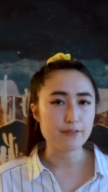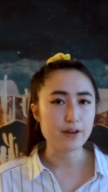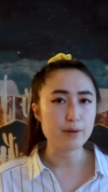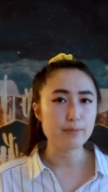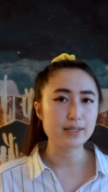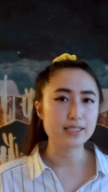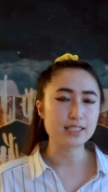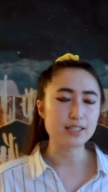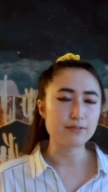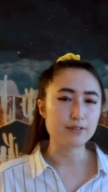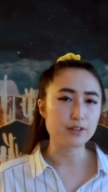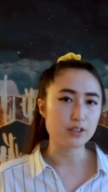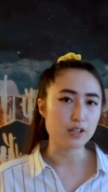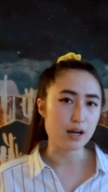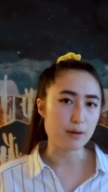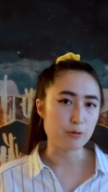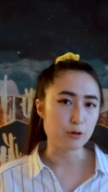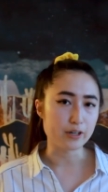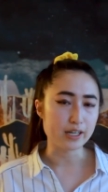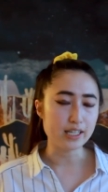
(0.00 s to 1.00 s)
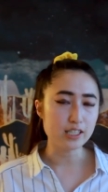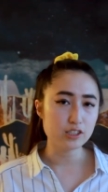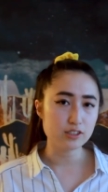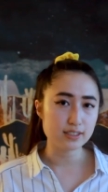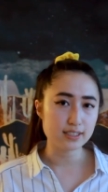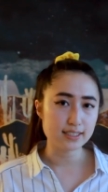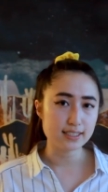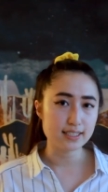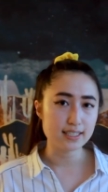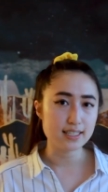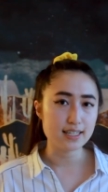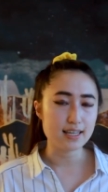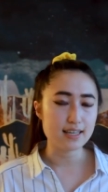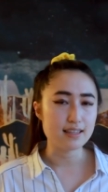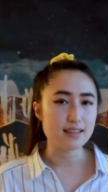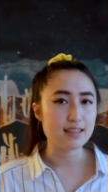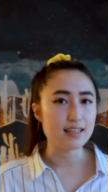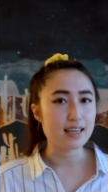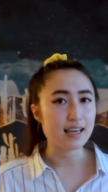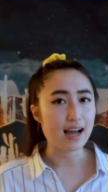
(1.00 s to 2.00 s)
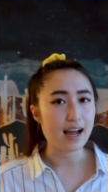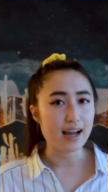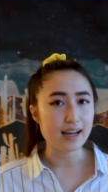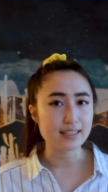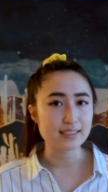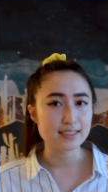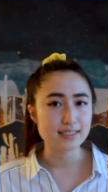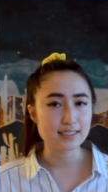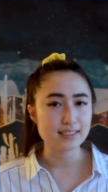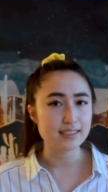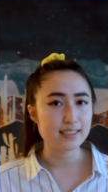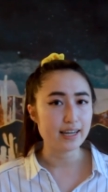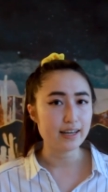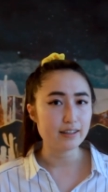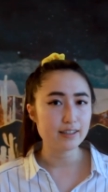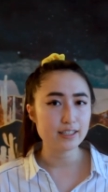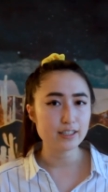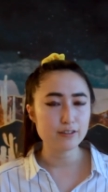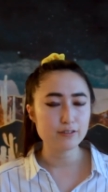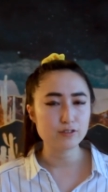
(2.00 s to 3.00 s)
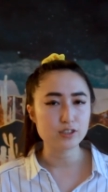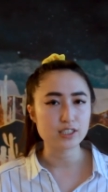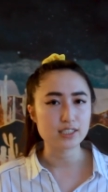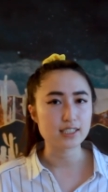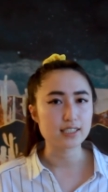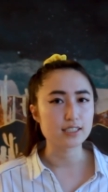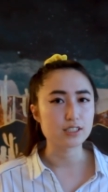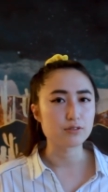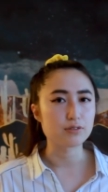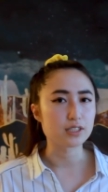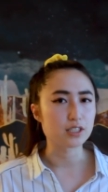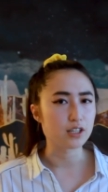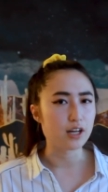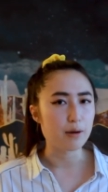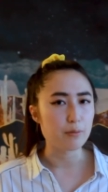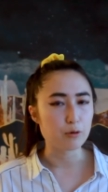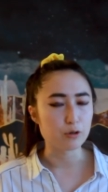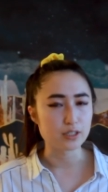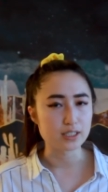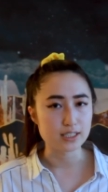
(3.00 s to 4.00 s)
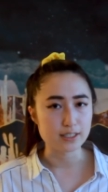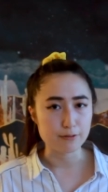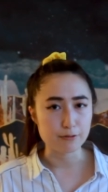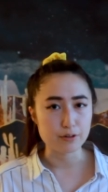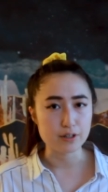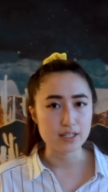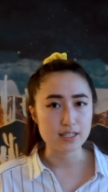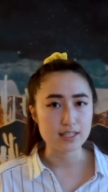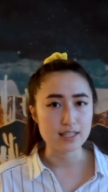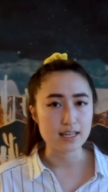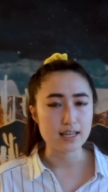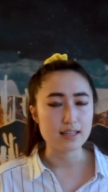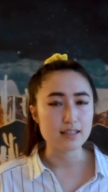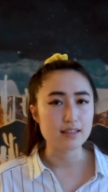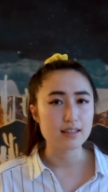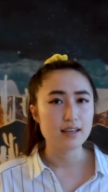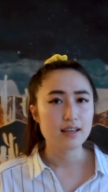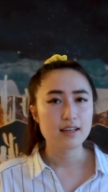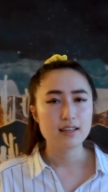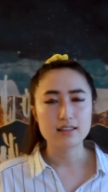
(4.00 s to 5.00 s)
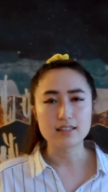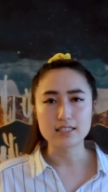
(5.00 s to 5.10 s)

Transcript: I found myself a lot more interested in the heist narrative just because it was a lot more different than